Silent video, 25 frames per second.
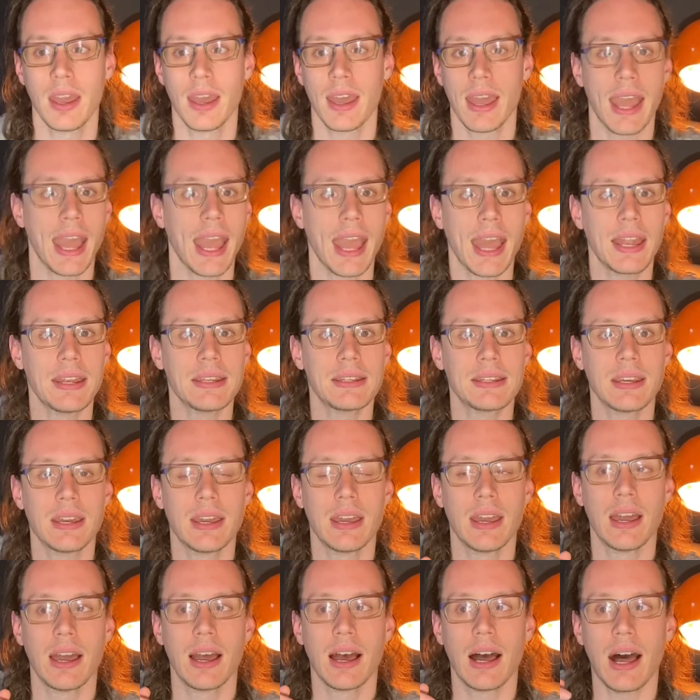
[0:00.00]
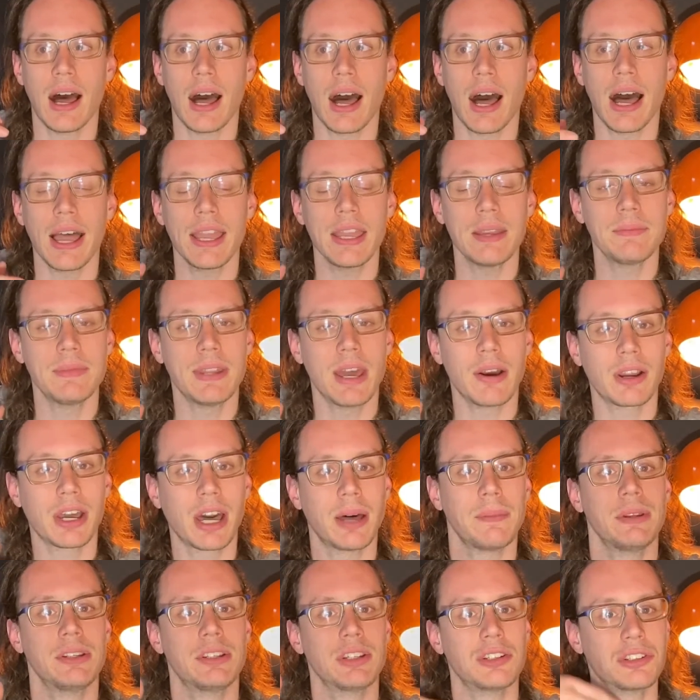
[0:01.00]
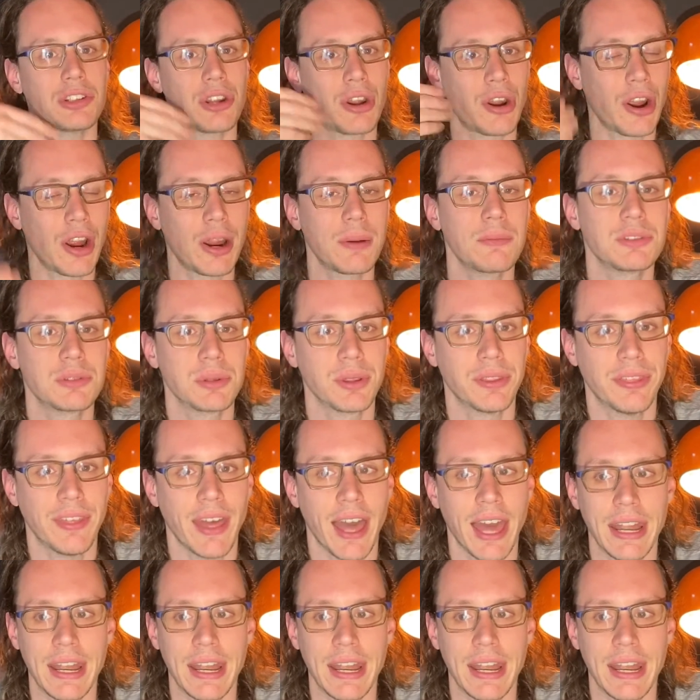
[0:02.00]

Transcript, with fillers: And I am now coming to terms with that,